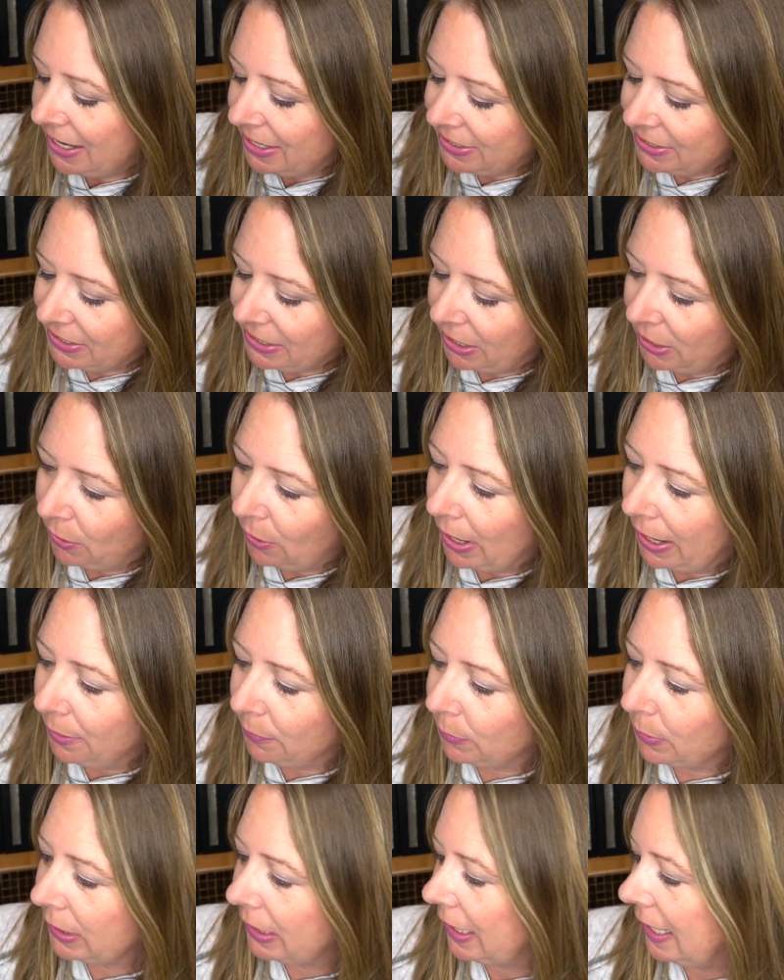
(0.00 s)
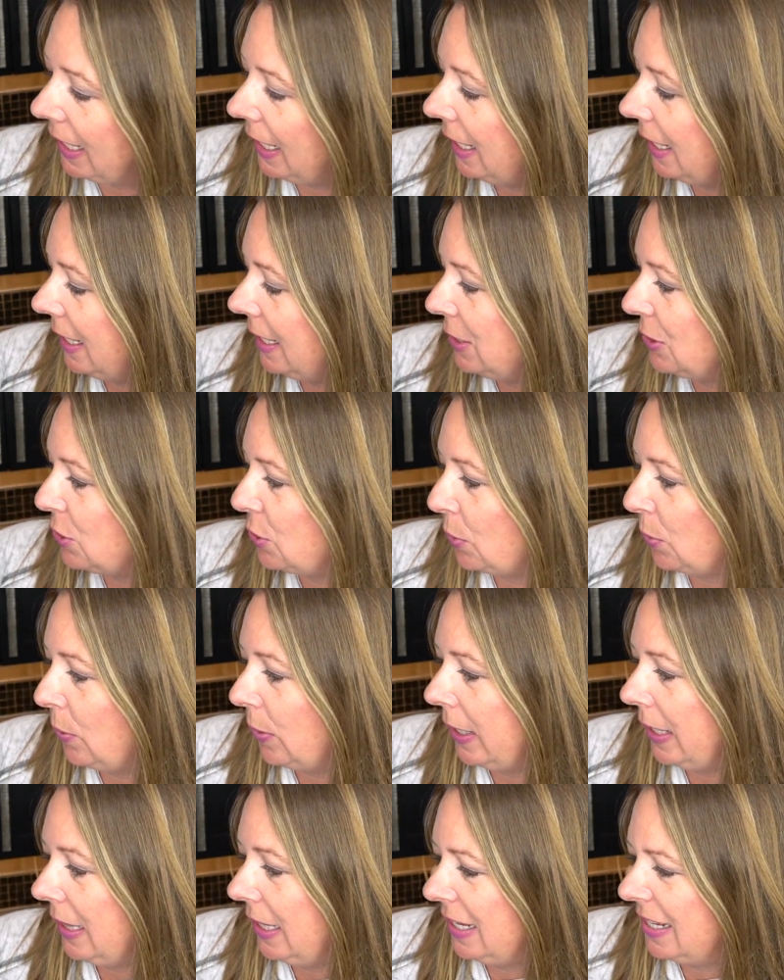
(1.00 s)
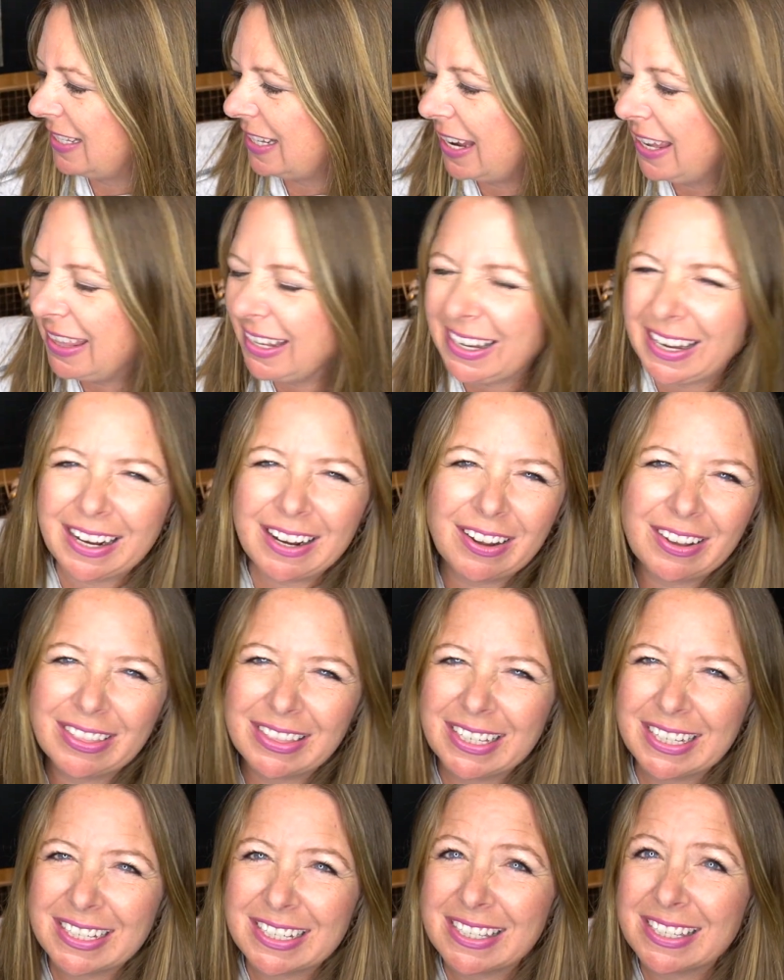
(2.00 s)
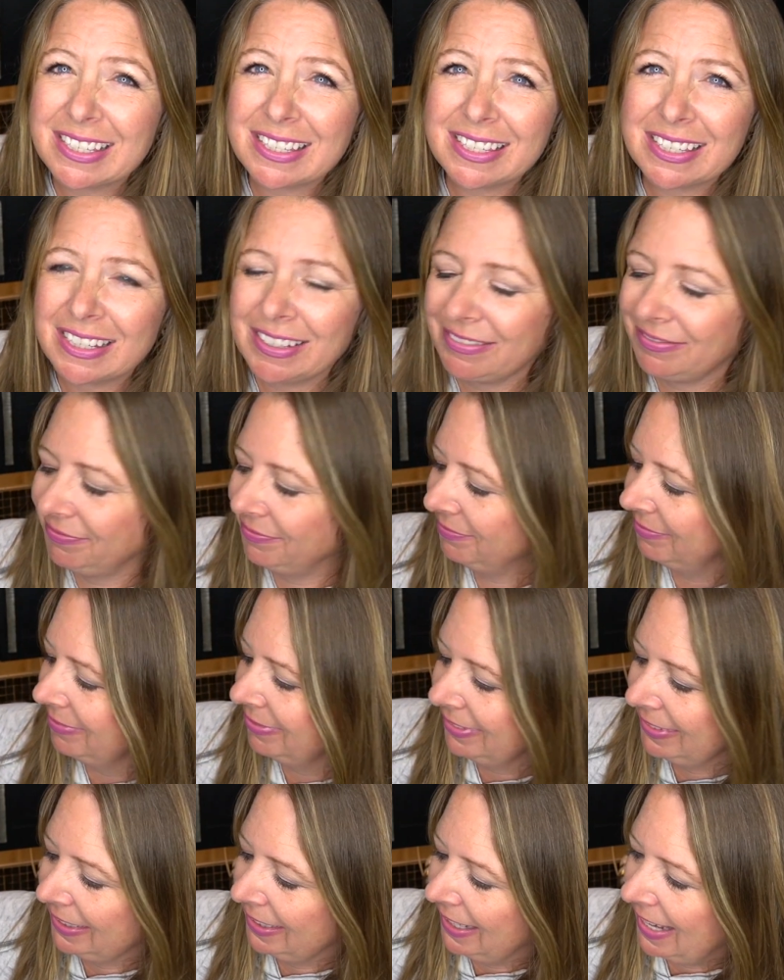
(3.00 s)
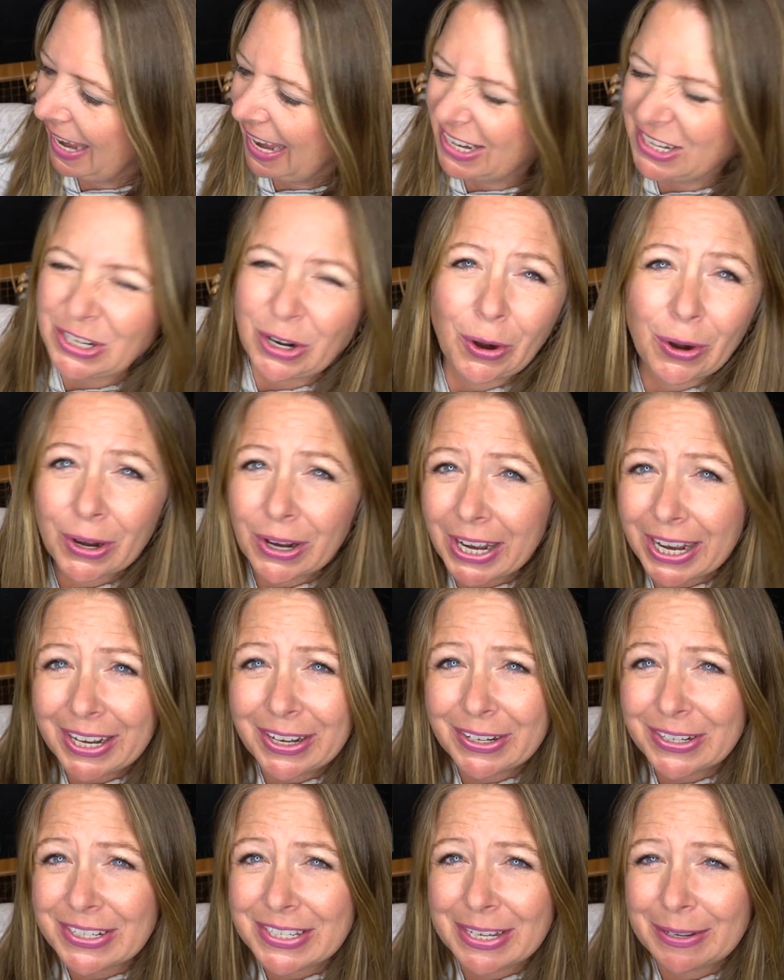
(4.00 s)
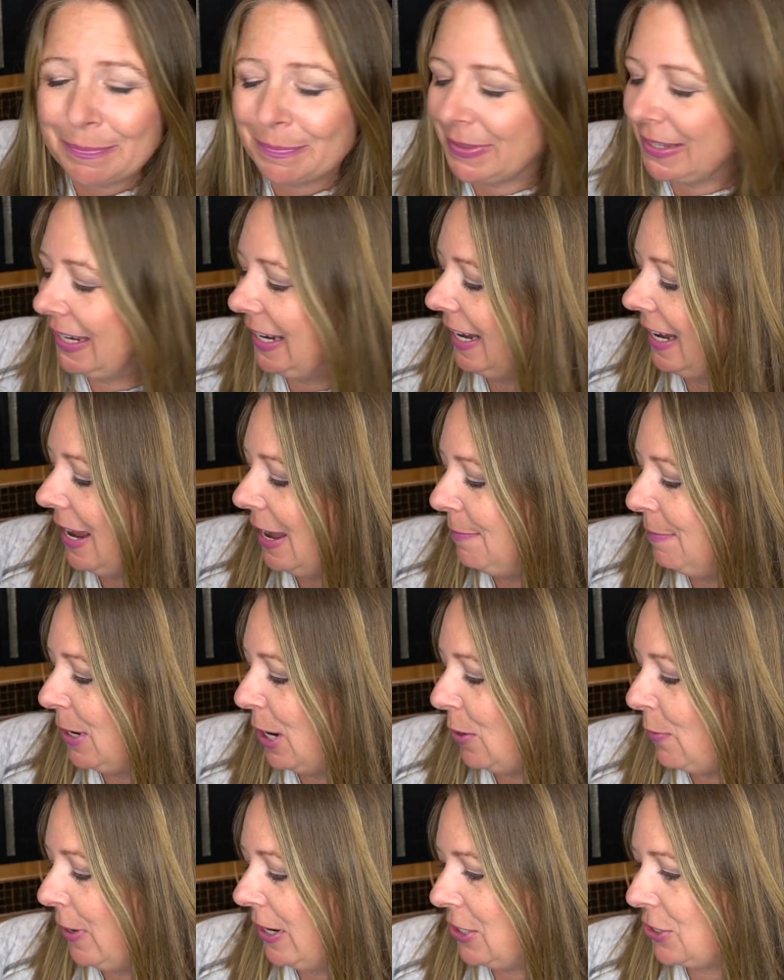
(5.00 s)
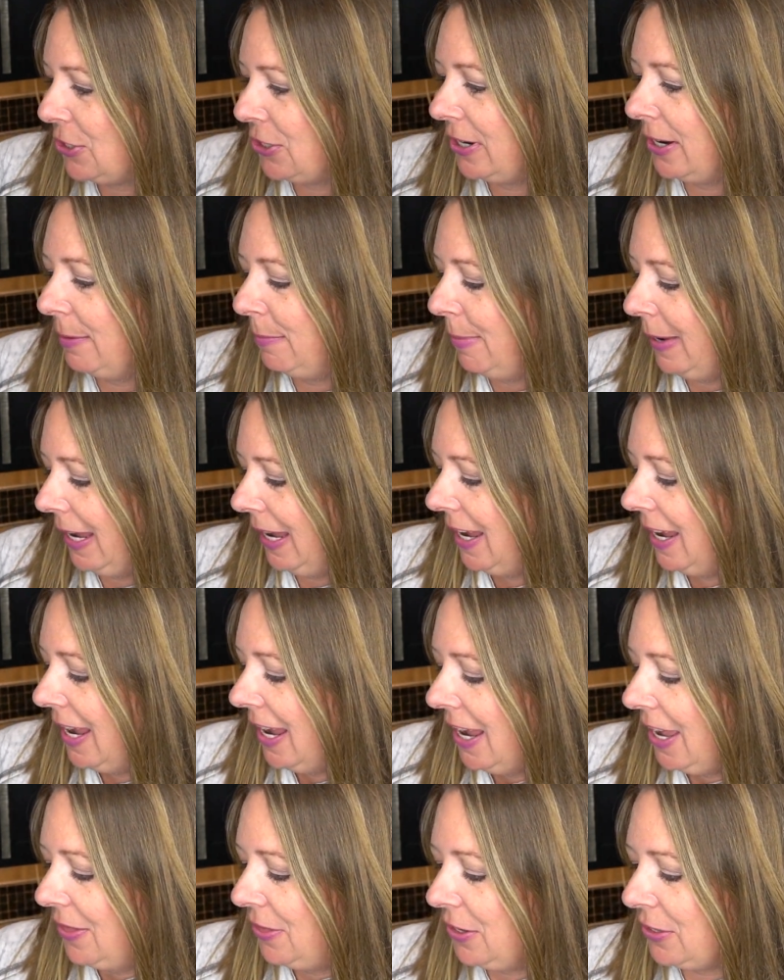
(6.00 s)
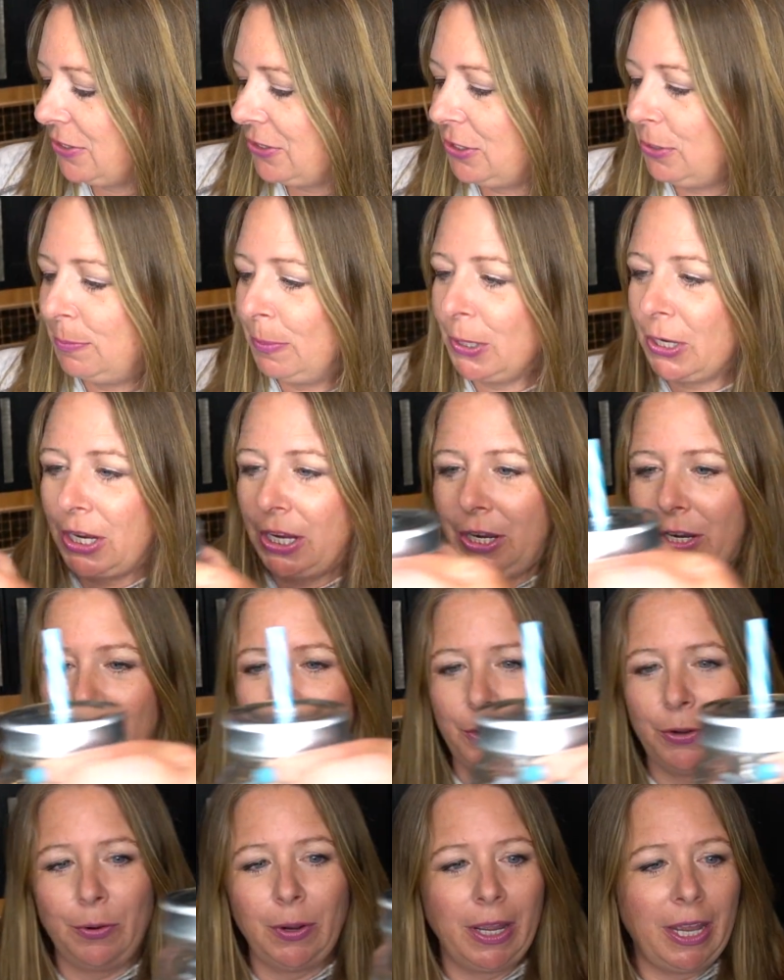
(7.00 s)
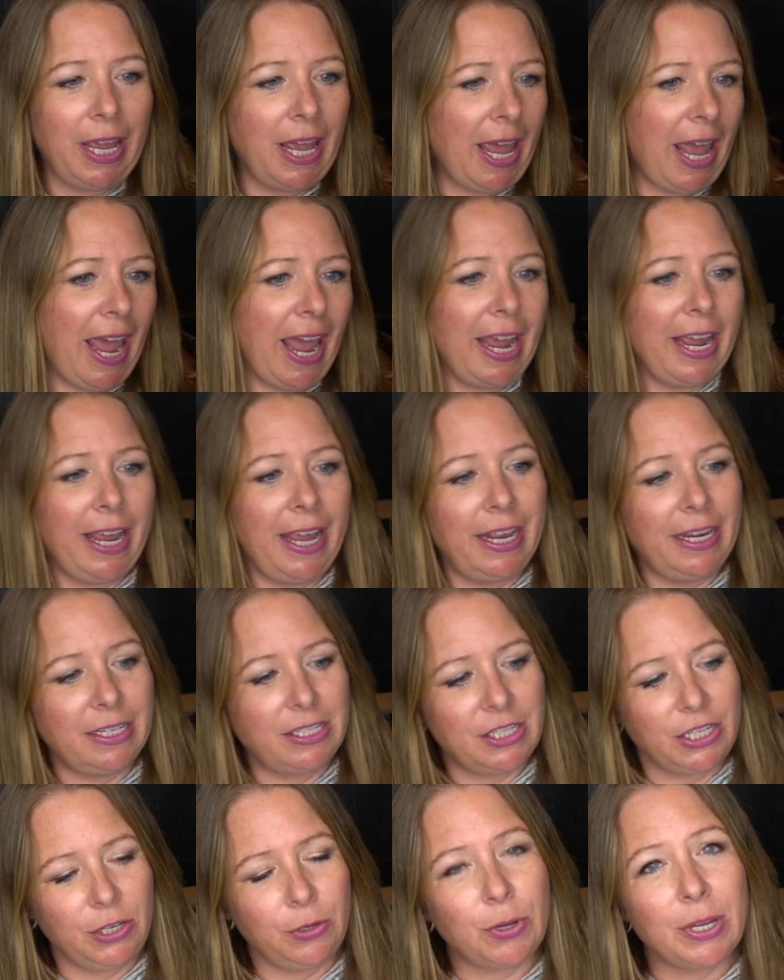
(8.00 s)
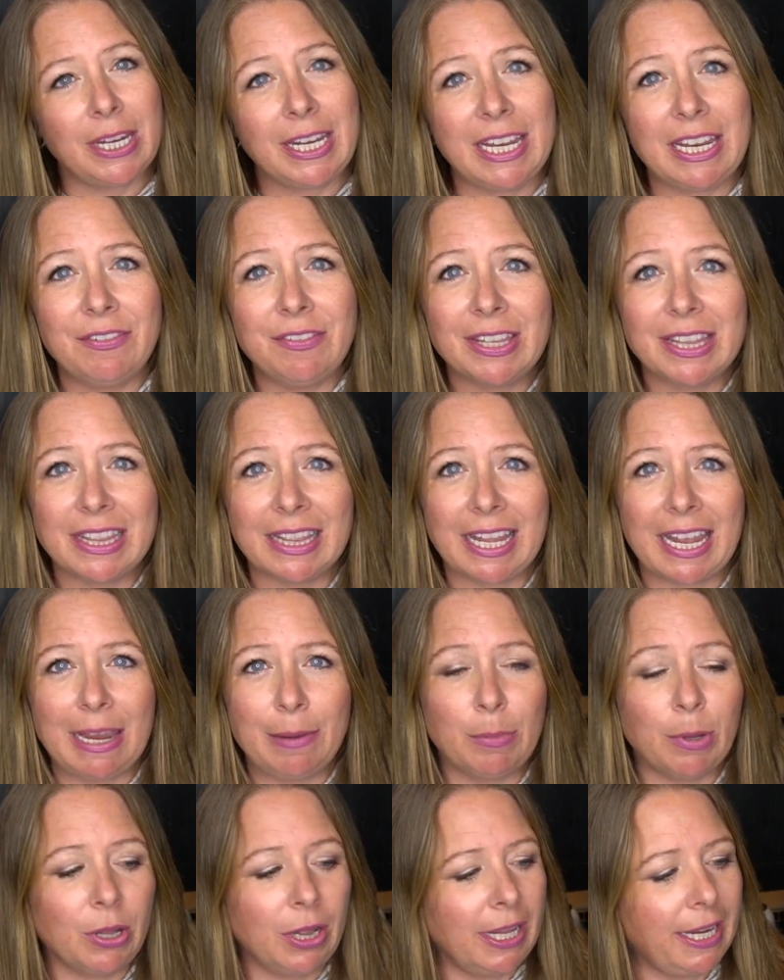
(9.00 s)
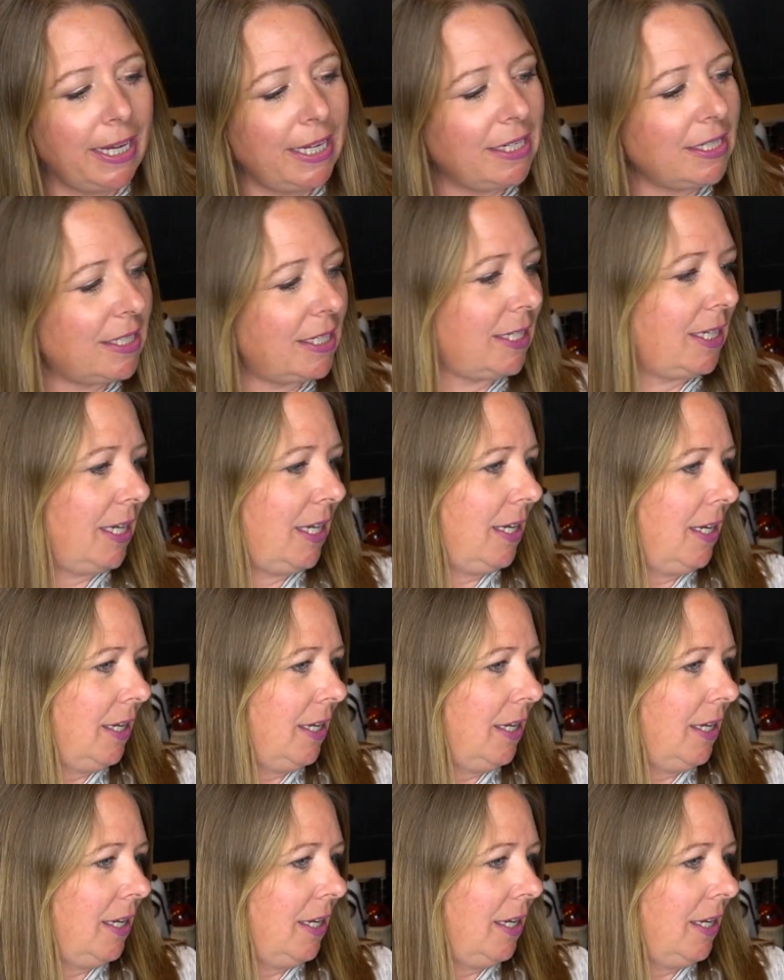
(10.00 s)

So I really enjoy these. I think I got this at Target or something, I'm not quite sure, but they're super cute, and you can even label it